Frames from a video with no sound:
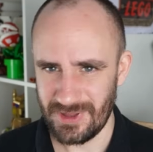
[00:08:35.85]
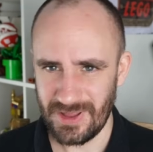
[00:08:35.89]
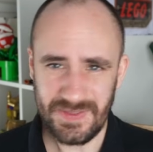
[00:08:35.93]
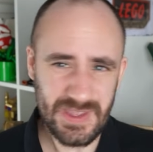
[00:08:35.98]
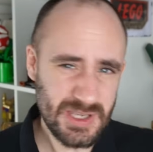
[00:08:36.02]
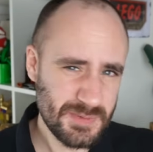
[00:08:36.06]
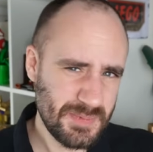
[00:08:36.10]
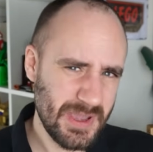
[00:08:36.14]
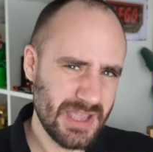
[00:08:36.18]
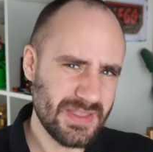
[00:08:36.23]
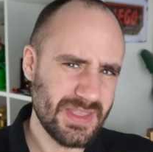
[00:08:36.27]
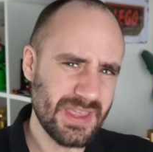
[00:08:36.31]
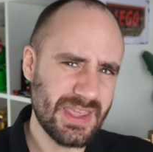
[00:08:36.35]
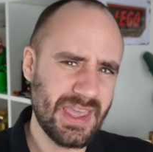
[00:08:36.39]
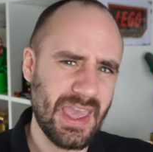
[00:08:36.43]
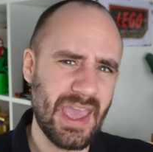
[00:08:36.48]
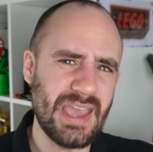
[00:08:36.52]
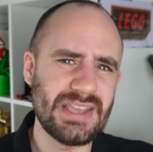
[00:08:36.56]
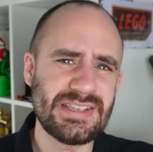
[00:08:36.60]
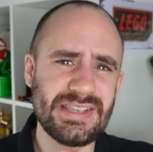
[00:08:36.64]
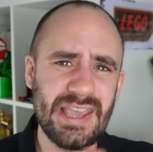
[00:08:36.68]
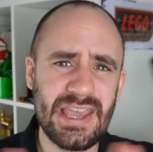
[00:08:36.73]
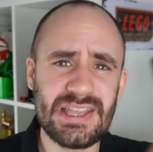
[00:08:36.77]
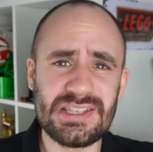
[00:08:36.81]
This being the
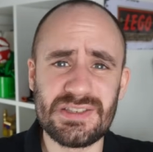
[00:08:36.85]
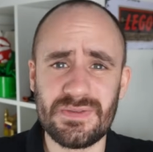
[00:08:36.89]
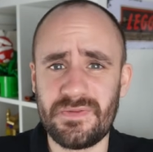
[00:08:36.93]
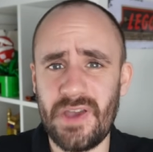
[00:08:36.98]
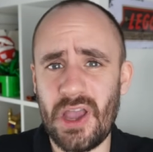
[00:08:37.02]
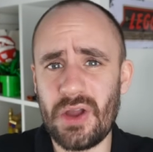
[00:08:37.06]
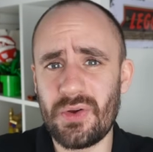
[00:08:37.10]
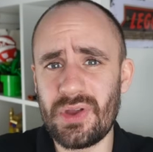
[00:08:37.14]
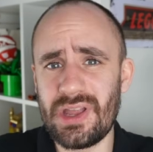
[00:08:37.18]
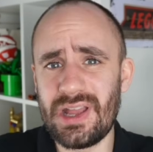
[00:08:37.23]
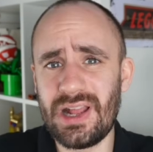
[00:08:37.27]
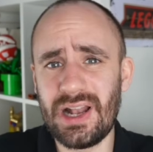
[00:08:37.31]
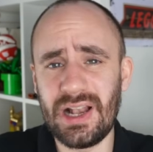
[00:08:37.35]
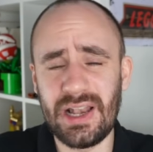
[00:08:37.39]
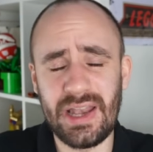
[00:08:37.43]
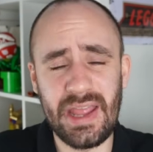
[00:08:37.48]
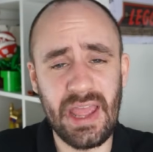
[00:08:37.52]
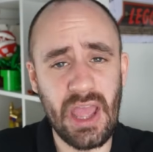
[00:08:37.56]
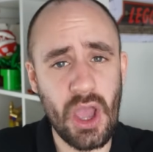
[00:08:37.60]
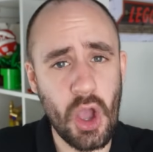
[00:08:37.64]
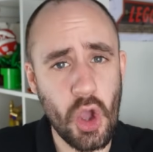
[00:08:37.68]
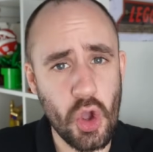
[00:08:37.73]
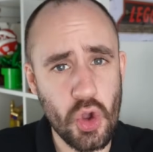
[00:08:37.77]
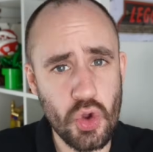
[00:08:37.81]
case, it's very
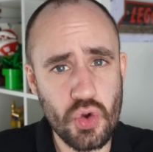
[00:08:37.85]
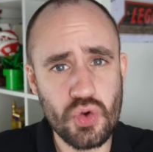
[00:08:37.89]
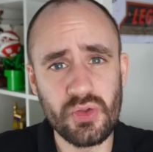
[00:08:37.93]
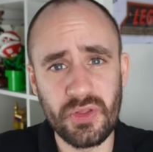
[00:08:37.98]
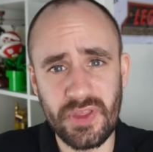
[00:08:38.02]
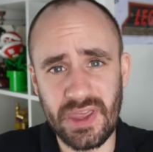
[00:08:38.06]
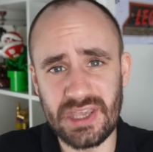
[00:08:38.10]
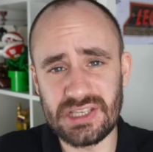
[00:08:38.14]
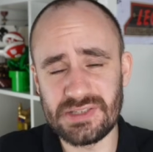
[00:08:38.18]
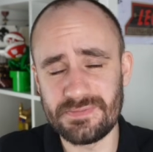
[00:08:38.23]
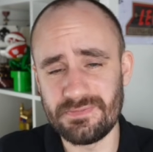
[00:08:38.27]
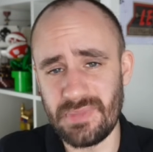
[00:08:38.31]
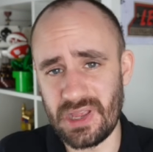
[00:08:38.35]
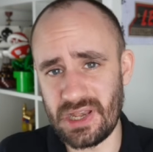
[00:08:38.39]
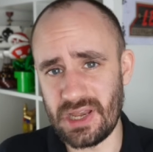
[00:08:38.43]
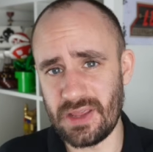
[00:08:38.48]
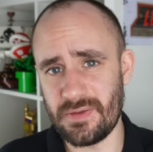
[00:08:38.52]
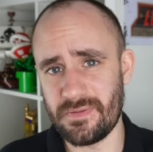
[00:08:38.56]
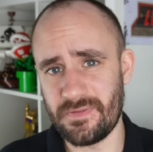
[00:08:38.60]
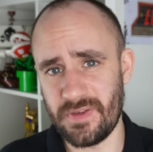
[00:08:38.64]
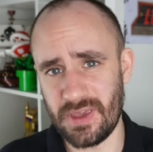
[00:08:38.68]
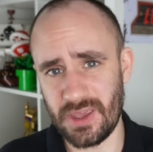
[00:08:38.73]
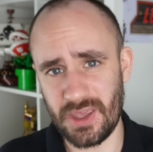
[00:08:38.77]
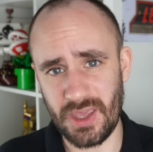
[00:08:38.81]
clear who this
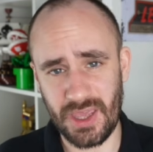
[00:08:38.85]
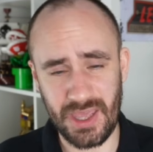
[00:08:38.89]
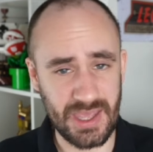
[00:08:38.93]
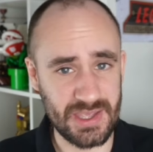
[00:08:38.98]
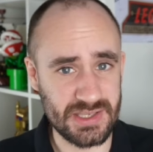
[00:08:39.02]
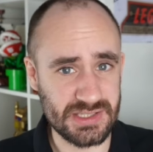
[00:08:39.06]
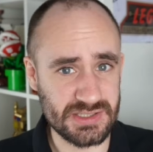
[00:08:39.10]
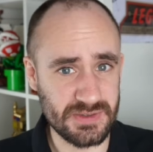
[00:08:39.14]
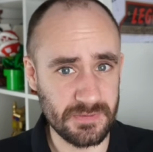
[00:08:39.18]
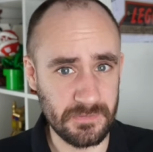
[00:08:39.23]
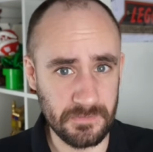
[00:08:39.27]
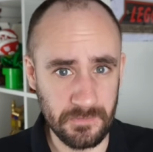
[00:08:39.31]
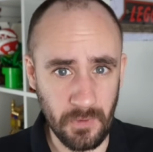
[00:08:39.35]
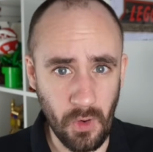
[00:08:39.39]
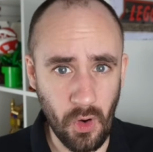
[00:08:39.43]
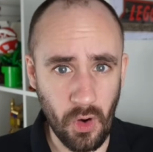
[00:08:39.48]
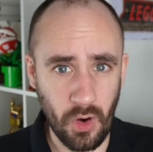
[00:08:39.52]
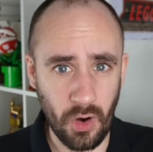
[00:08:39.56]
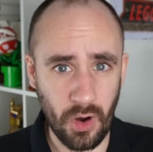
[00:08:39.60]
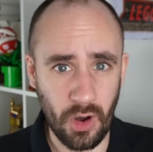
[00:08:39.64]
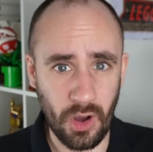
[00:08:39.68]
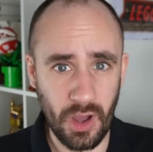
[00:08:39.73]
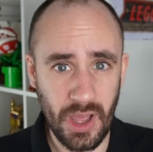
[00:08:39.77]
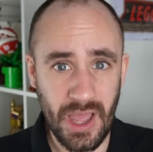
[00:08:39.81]
minifigure is
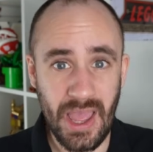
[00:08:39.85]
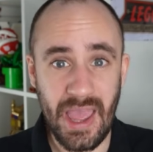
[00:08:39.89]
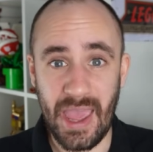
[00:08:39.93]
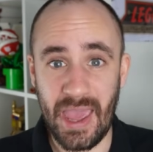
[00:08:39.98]
for.